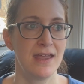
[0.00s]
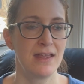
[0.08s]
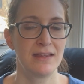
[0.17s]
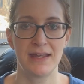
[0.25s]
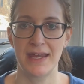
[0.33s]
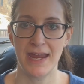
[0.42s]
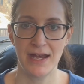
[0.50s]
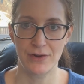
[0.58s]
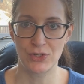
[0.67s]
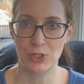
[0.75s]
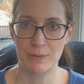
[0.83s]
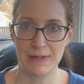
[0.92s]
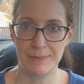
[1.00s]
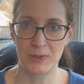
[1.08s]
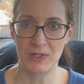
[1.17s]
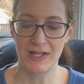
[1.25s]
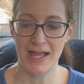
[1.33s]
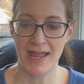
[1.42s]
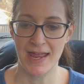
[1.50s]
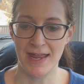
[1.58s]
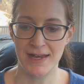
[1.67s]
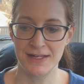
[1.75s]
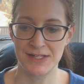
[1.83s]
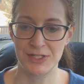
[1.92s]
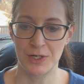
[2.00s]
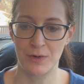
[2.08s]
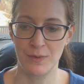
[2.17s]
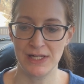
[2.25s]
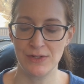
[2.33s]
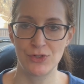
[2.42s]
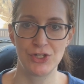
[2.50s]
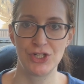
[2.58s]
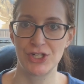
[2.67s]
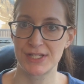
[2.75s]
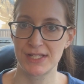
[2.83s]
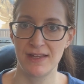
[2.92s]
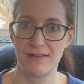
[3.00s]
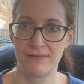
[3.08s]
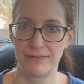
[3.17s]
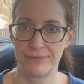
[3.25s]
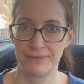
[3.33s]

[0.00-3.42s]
like 800 people, and so we used to just live